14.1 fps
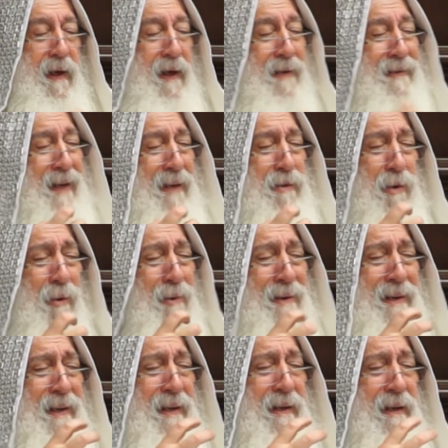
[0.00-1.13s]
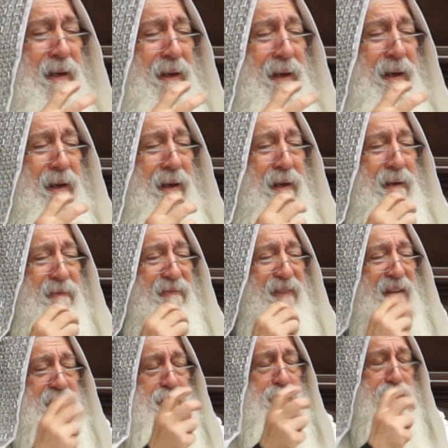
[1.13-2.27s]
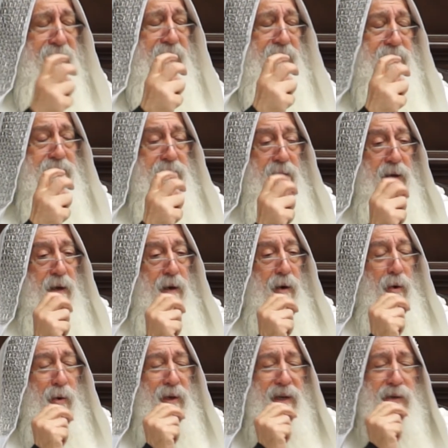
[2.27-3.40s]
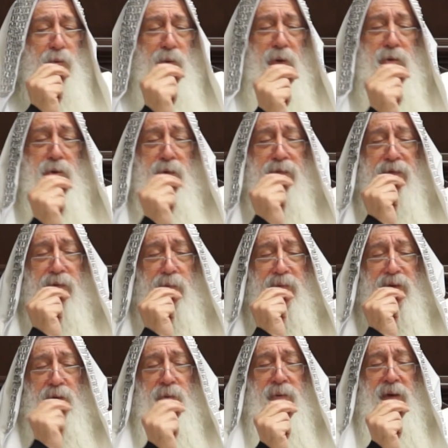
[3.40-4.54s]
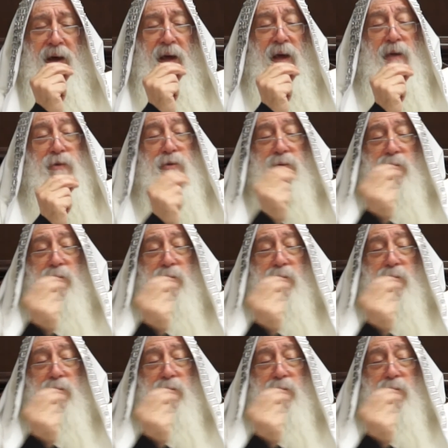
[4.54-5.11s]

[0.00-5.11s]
And that only face to face, only the word of from Yehuda. So